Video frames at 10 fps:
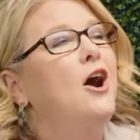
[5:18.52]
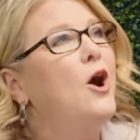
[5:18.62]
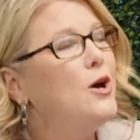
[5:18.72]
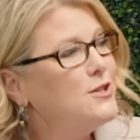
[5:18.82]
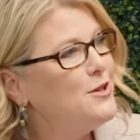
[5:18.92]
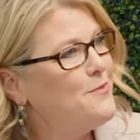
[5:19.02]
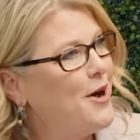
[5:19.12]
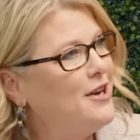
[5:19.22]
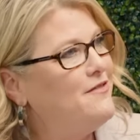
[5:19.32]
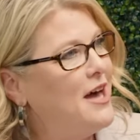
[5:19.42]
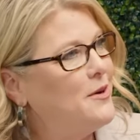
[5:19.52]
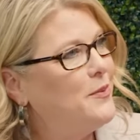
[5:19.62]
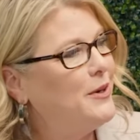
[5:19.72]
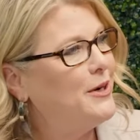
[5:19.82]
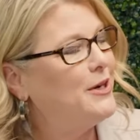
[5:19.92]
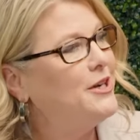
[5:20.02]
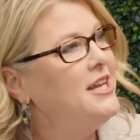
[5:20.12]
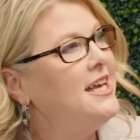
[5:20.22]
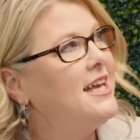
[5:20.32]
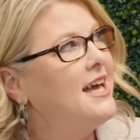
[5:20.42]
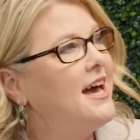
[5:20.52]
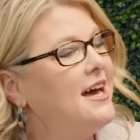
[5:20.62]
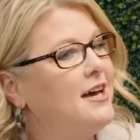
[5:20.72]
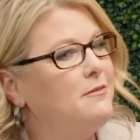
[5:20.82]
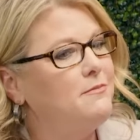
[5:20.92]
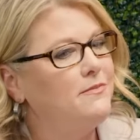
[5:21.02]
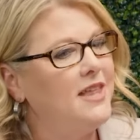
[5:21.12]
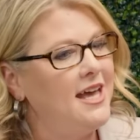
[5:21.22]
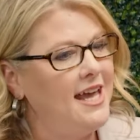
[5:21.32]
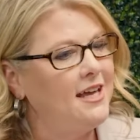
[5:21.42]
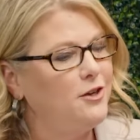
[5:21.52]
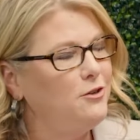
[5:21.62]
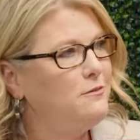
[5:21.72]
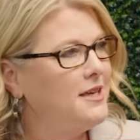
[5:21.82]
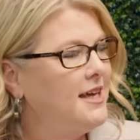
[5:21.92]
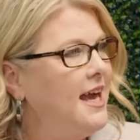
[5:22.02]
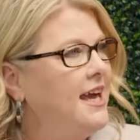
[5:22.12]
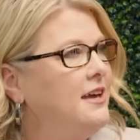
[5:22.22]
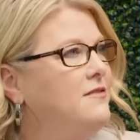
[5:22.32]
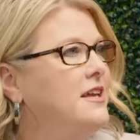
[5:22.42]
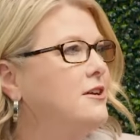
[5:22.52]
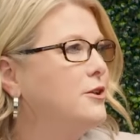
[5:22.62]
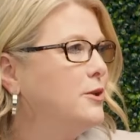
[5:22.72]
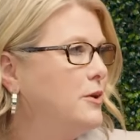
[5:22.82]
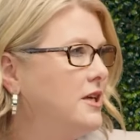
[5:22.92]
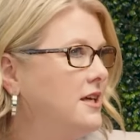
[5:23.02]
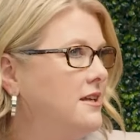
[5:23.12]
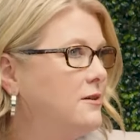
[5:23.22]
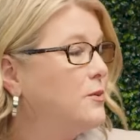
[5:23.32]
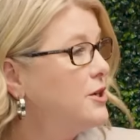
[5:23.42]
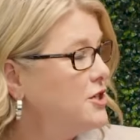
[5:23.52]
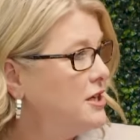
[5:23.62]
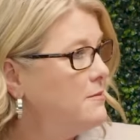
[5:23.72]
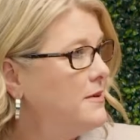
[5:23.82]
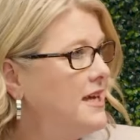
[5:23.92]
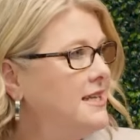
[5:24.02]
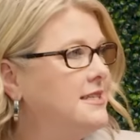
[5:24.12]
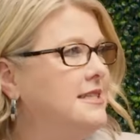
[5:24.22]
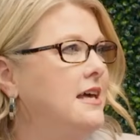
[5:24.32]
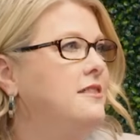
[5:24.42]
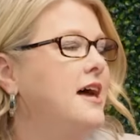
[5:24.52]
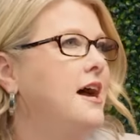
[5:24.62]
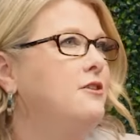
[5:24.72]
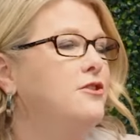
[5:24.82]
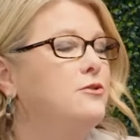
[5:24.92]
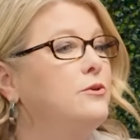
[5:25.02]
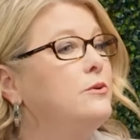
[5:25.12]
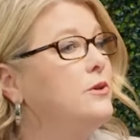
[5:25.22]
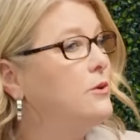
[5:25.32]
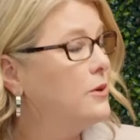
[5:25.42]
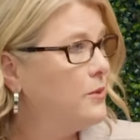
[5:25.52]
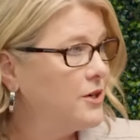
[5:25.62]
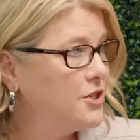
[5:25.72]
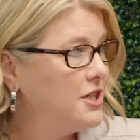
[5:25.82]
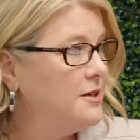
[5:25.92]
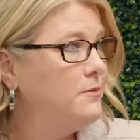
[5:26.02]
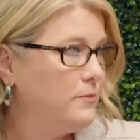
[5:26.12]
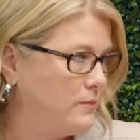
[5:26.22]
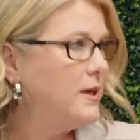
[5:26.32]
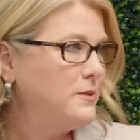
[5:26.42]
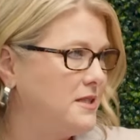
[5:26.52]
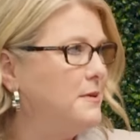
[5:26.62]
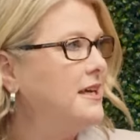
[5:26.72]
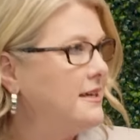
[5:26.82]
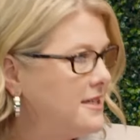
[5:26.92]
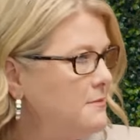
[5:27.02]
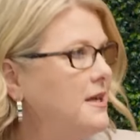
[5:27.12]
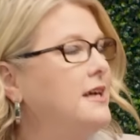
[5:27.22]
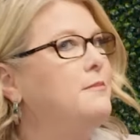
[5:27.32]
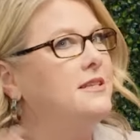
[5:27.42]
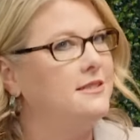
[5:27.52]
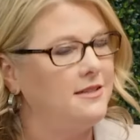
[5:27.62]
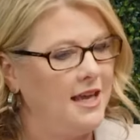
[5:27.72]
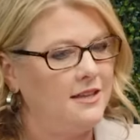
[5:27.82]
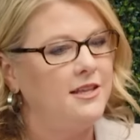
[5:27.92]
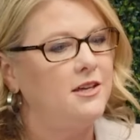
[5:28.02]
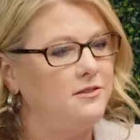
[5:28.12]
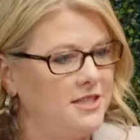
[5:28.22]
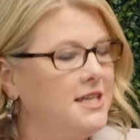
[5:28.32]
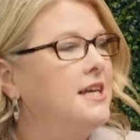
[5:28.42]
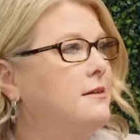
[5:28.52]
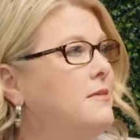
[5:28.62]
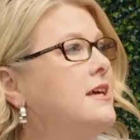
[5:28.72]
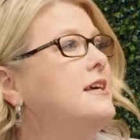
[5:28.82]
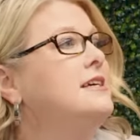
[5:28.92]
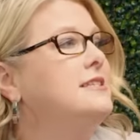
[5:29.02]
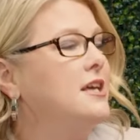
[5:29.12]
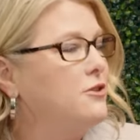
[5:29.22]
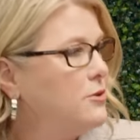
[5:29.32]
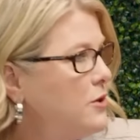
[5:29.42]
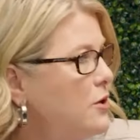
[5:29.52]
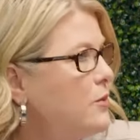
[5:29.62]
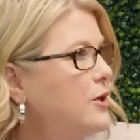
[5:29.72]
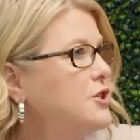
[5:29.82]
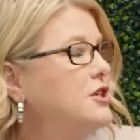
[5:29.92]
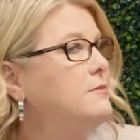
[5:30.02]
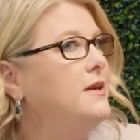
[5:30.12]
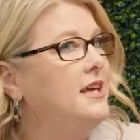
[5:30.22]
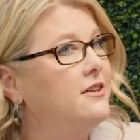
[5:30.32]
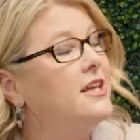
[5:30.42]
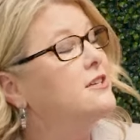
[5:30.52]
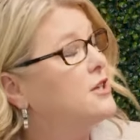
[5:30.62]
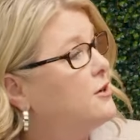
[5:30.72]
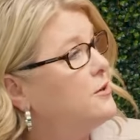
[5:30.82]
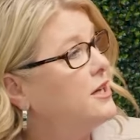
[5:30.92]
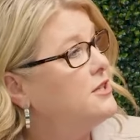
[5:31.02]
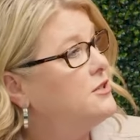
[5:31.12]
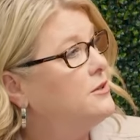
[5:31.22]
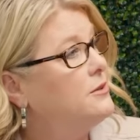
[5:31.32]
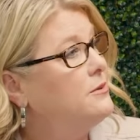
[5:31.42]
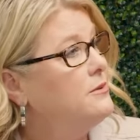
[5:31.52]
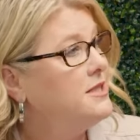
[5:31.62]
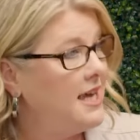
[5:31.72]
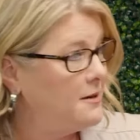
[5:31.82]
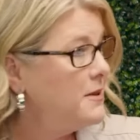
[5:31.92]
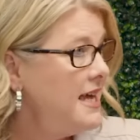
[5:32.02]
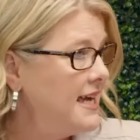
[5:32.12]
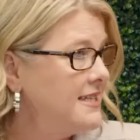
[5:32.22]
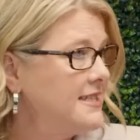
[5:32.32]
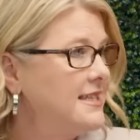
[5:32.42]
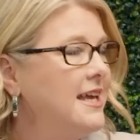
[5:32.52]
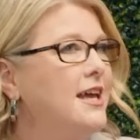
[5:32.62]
Also, part of that word um, that Hank Kunneman gave, it included worship. And it said that through your worship, he was speaking to me but yeah. and the team saying through your worship healings are going to take place